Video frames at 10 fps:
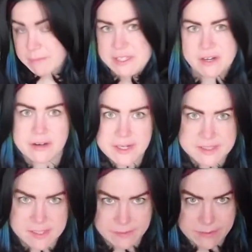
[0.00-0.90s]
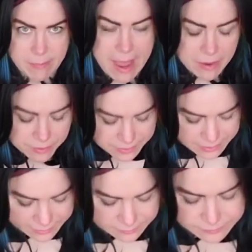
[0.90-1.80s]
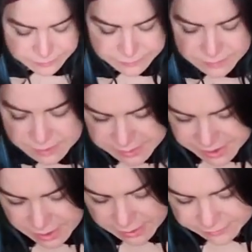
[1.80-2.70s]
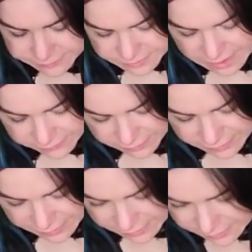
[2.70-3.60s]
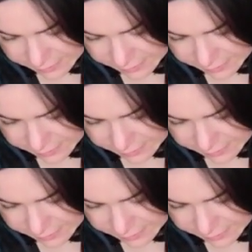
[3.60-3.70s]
gonna be dirty because of the powder in it, so it's gonna definitely be